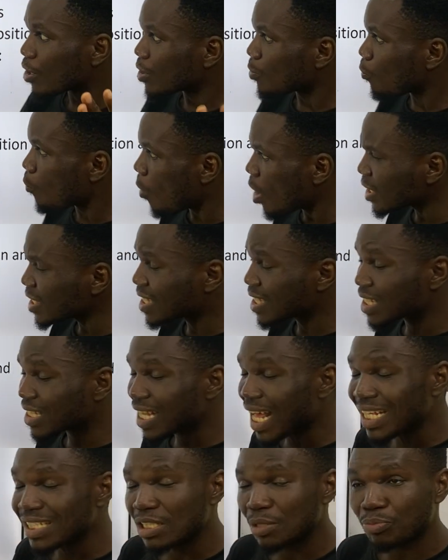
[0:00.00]
what's
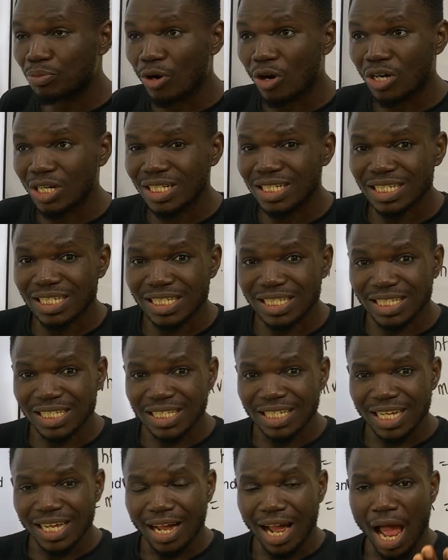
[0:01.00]
that de Broglie's
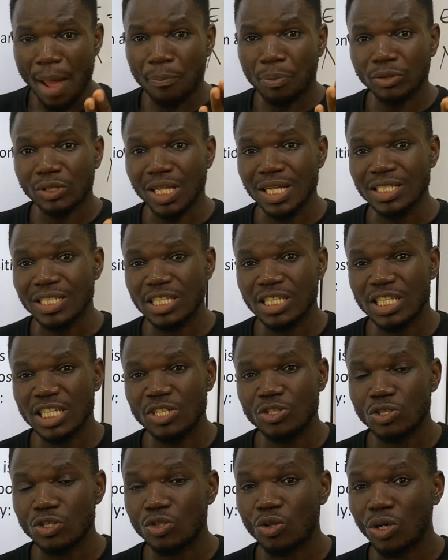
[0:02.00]
hypothesis is
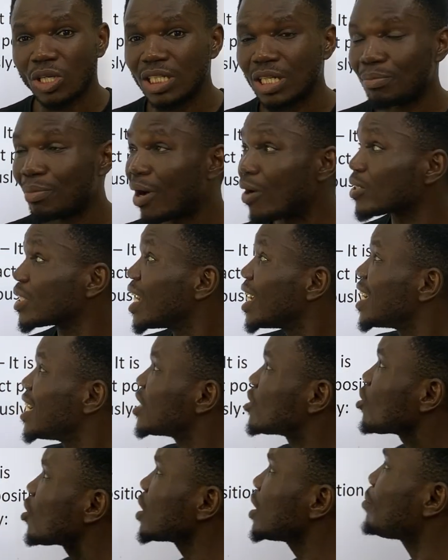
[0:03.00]
just talking about?
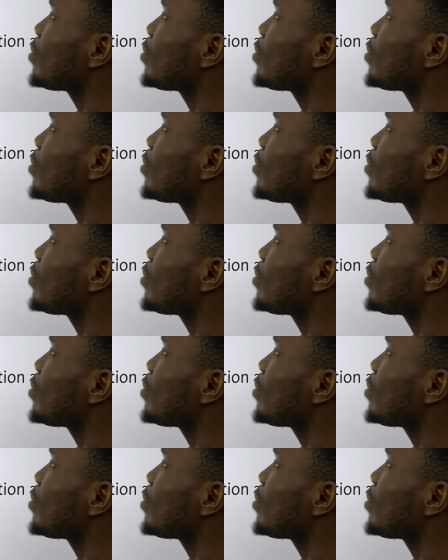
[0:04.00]
It's talking